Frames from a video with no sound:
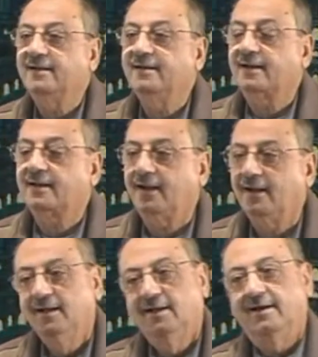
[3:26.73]

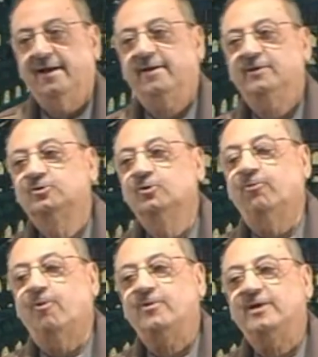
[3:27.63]
li'annaka. Let
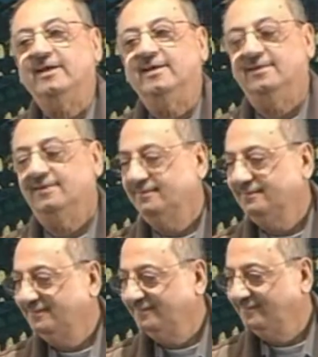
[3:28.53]
us do fourteen.